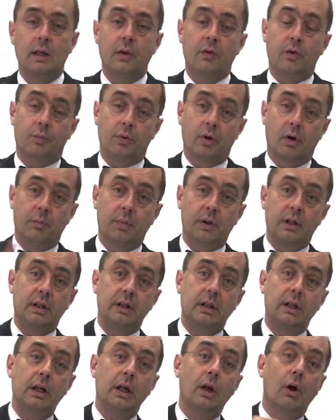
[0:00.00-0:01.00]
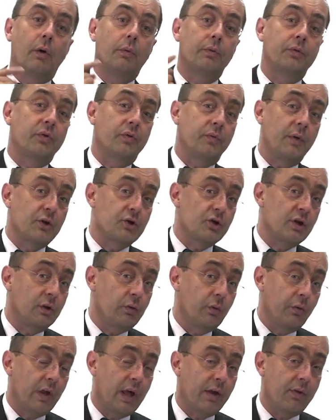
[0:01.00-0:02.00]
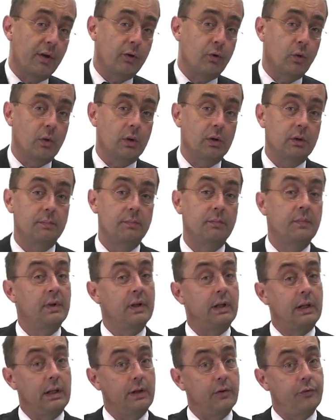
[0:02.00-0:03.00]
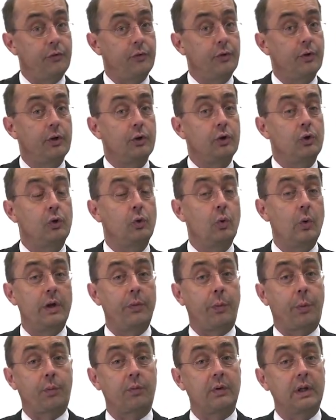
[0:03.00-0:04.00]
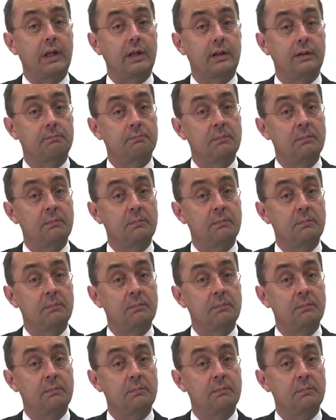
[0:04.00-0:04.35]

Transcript: The probability of switching to the other door is 2 in 3.